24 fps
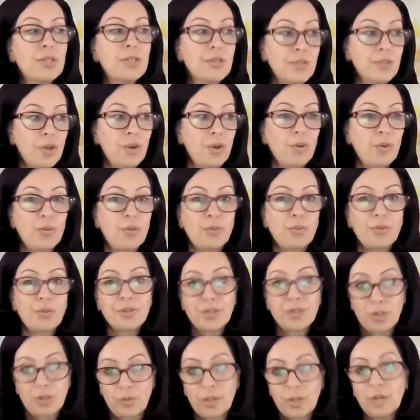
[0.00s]
So
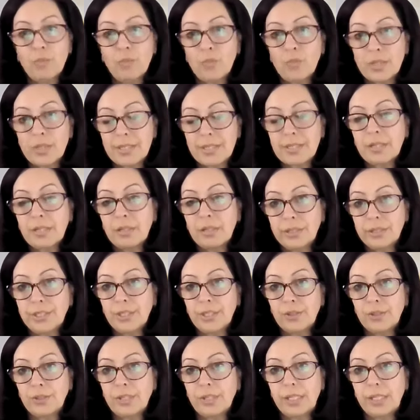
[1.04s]
it was
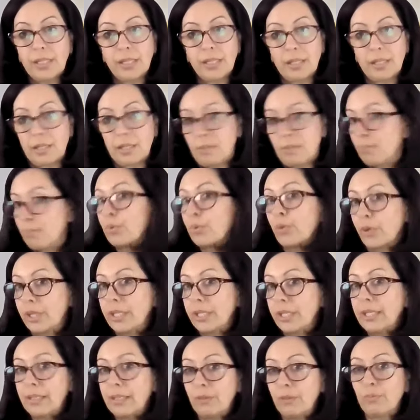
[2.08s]
clearly an
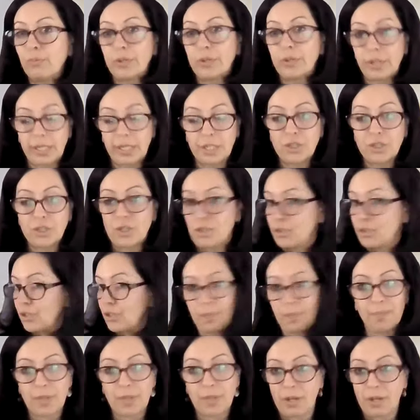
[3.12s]
employee
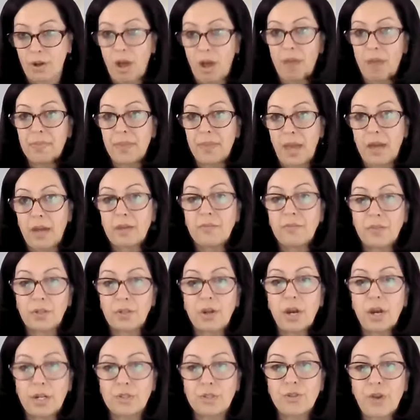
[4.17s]
relationship and not that of a
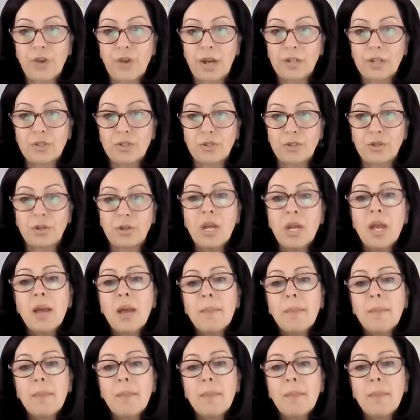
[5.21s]
contractor.